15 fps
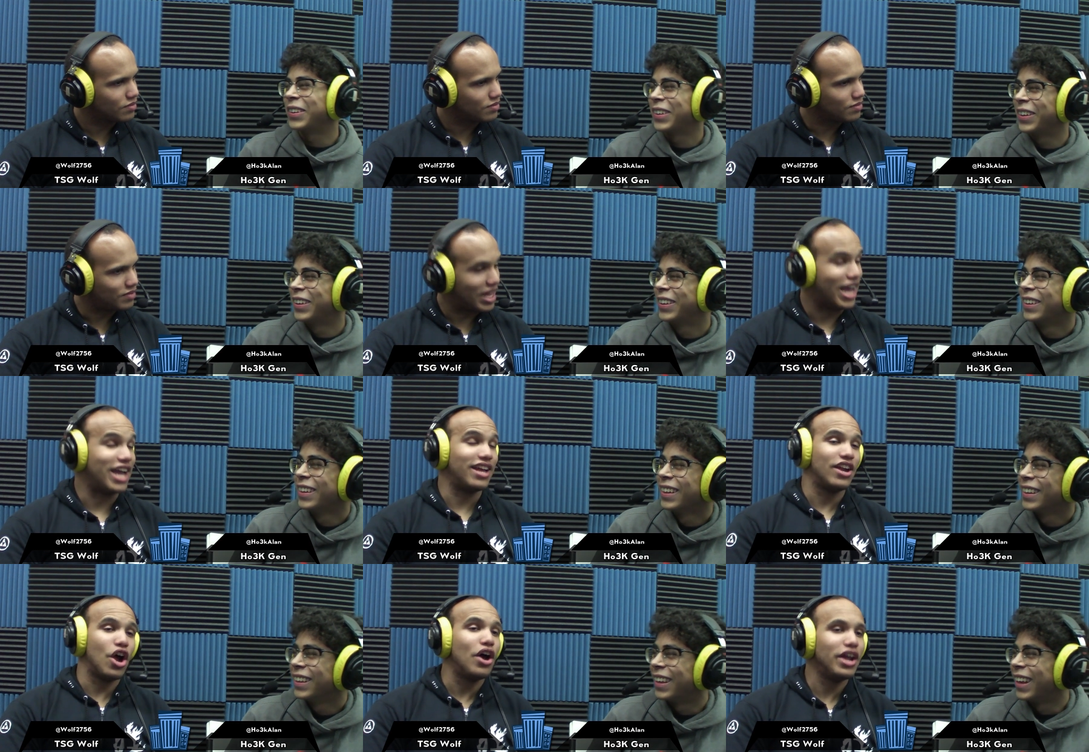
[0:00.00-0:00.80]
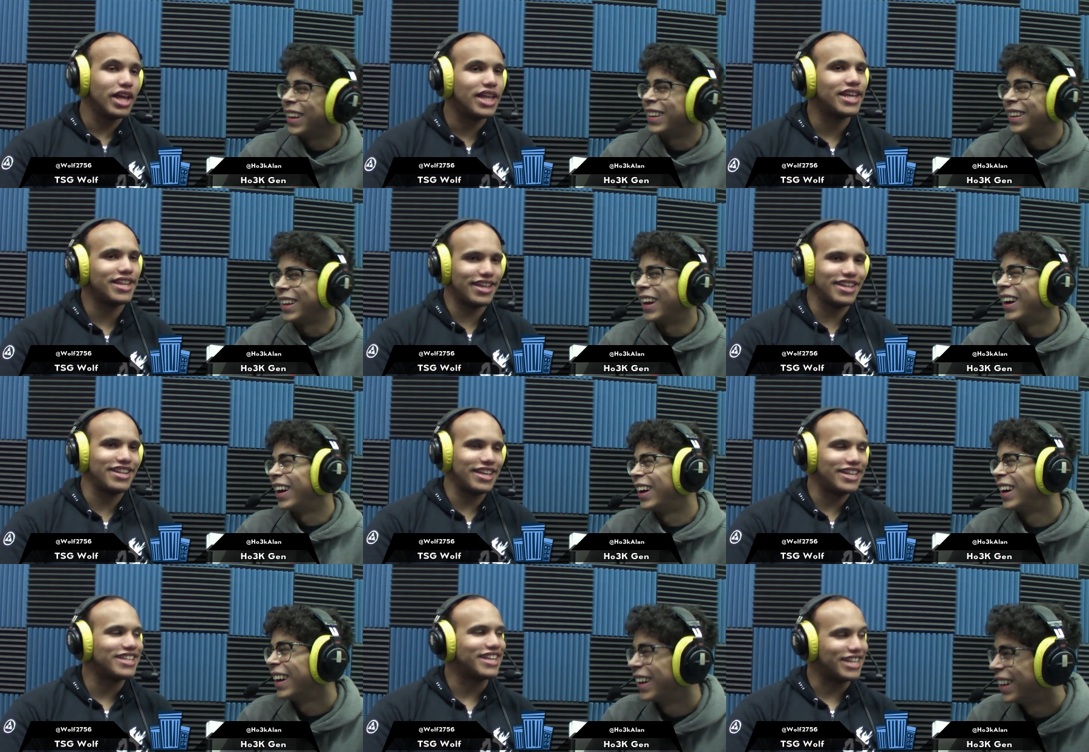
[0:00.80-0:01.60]
Speaker 1: Yeah, no, it, yeah.
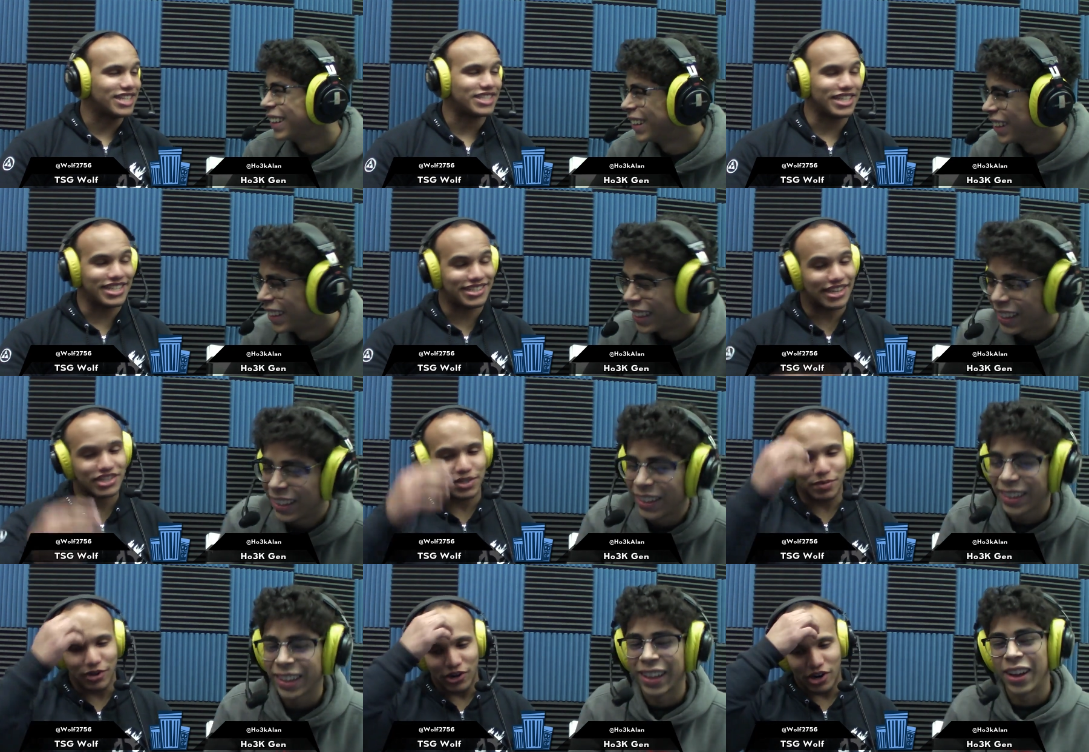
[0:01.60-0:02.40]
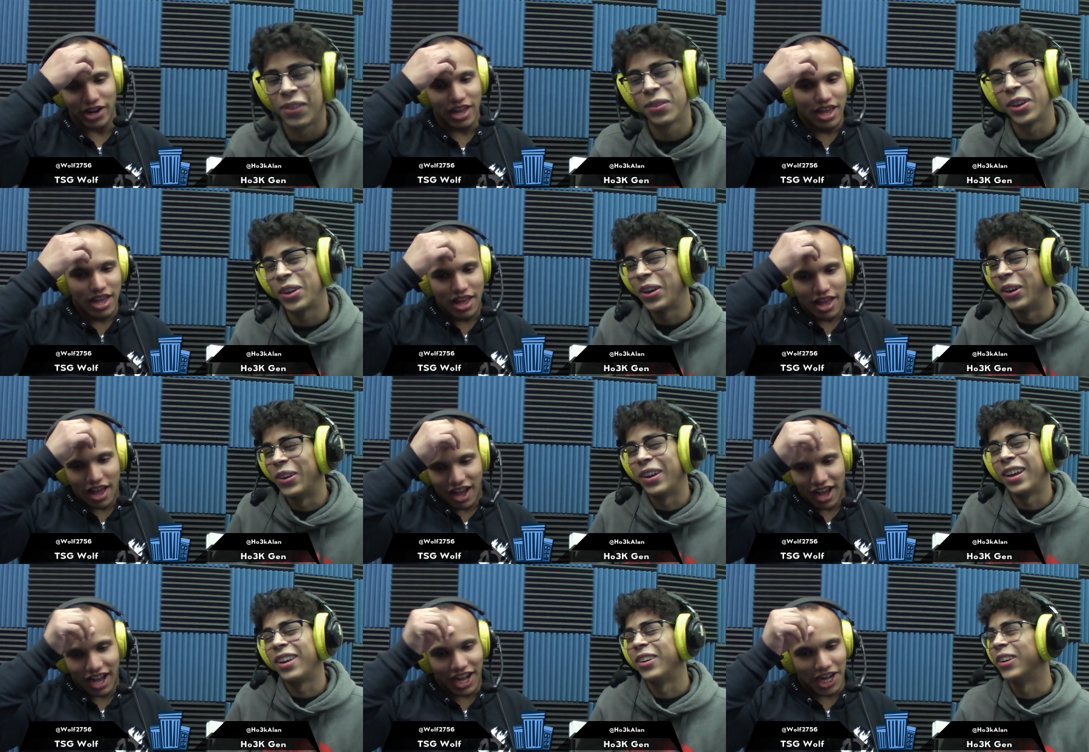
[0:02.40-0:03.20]
It, it, it is it is actually pretty hard. I'm like, yo.
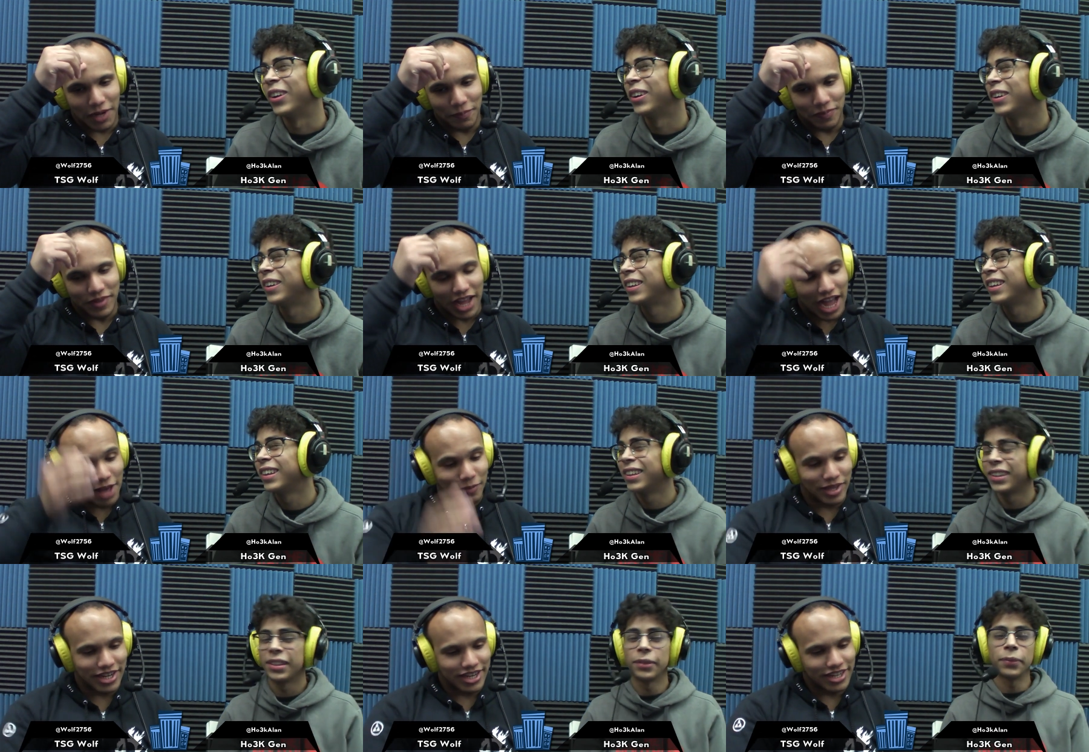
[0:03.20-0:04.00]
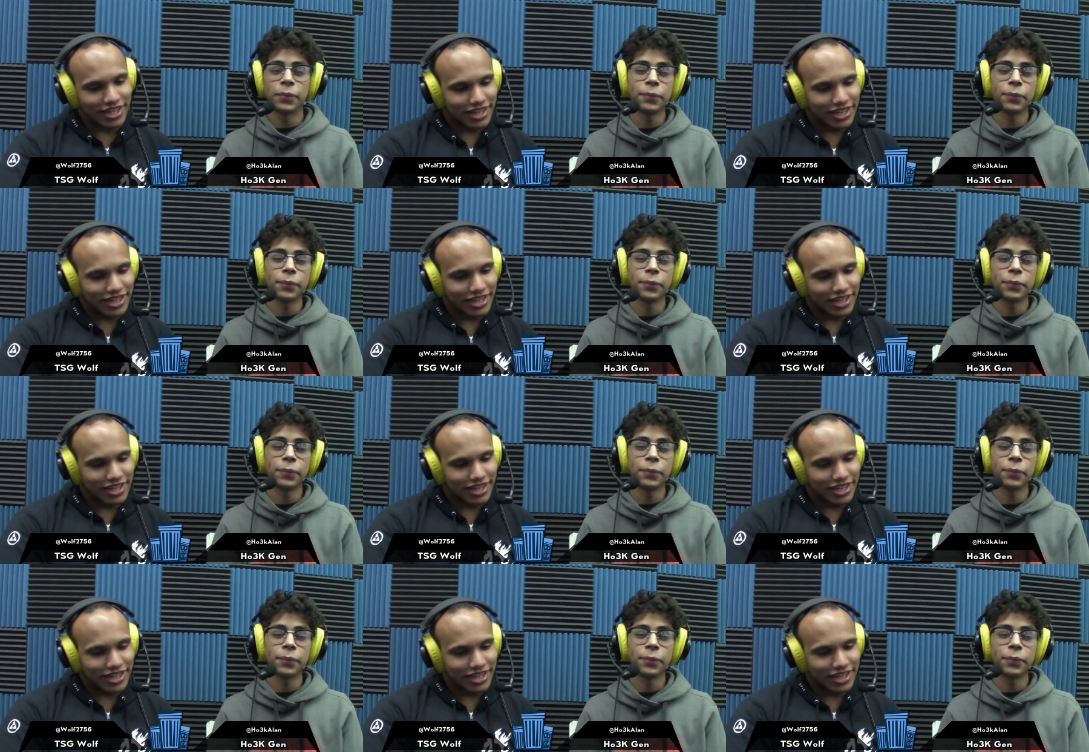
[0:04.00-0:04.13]
I um, I mean,